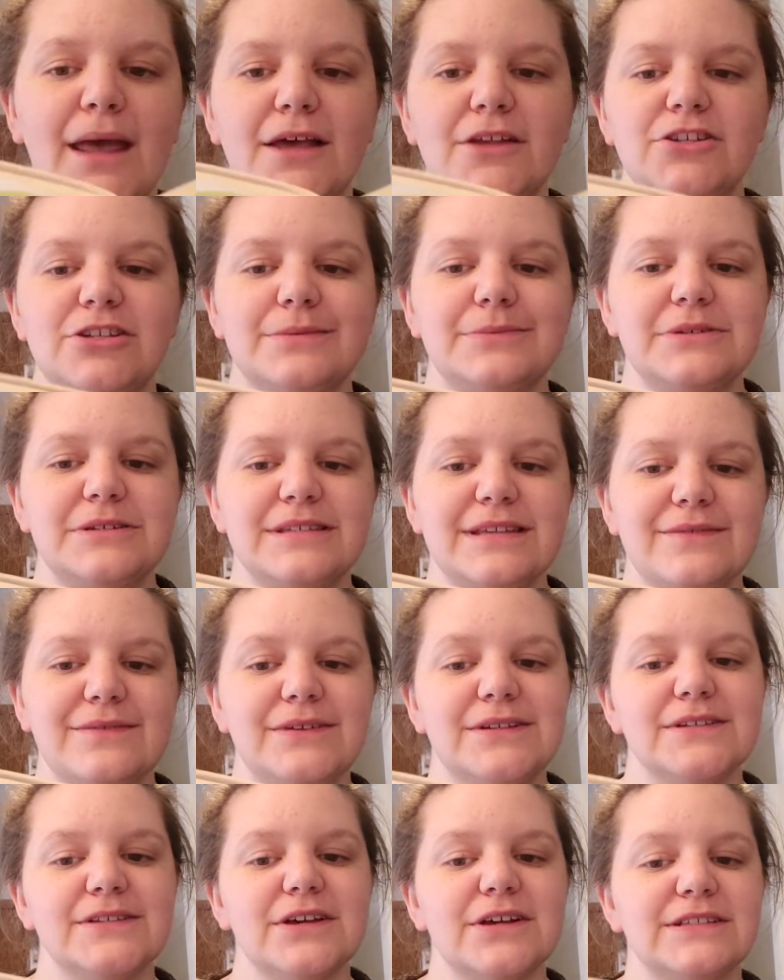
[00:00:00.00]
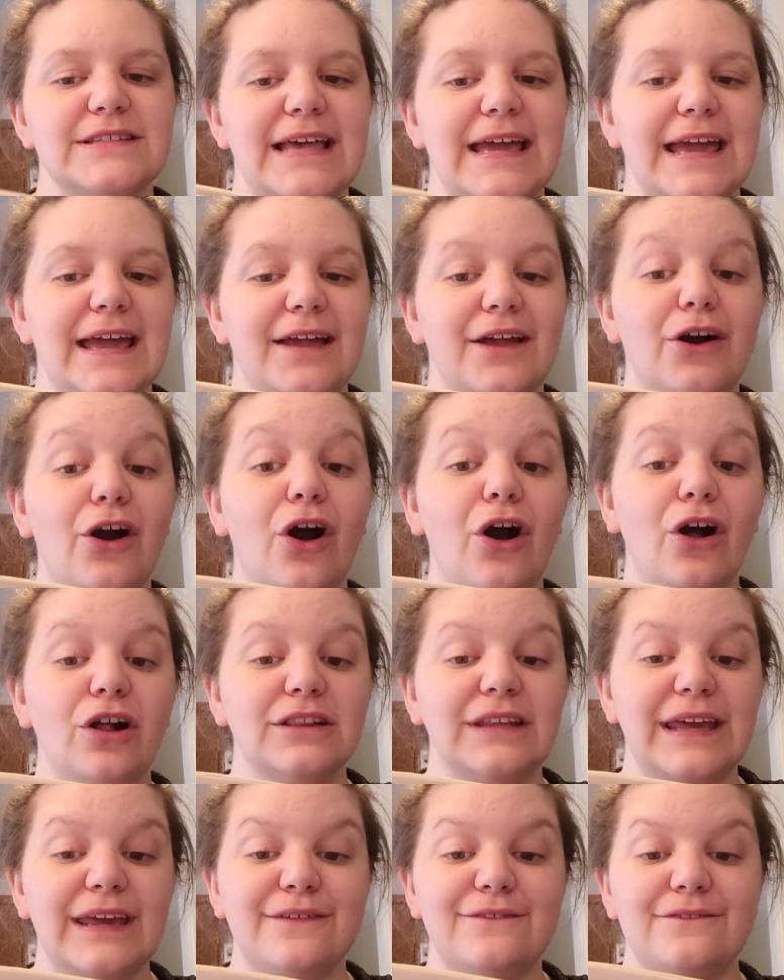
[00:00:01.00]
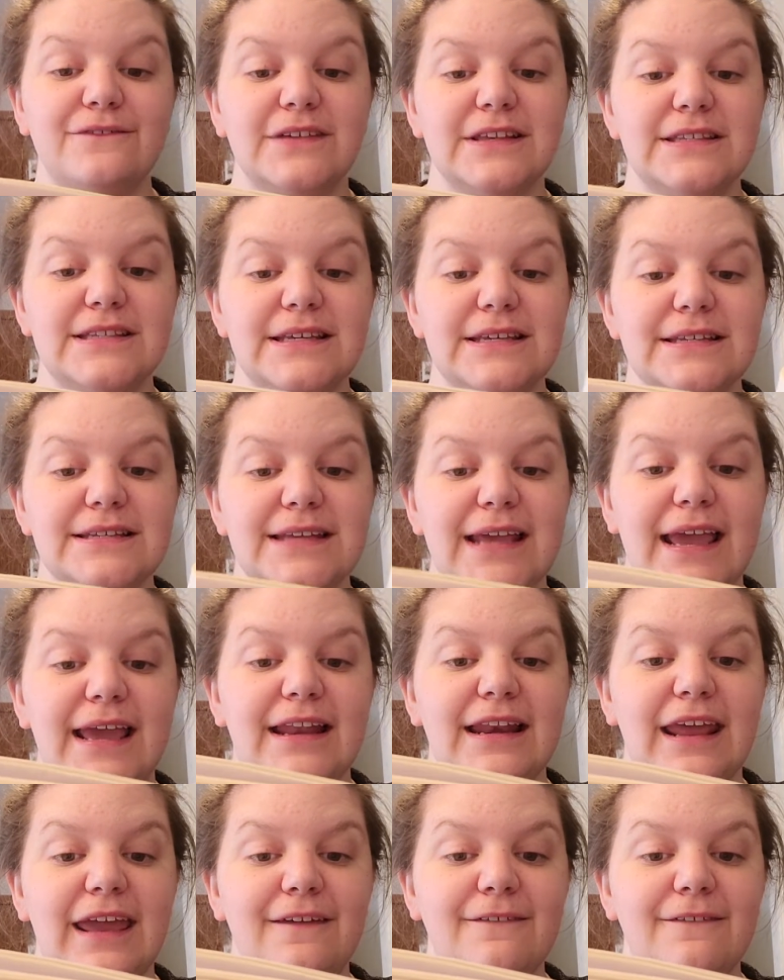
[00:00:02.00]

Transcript: Chapter 7 is called A Visitor and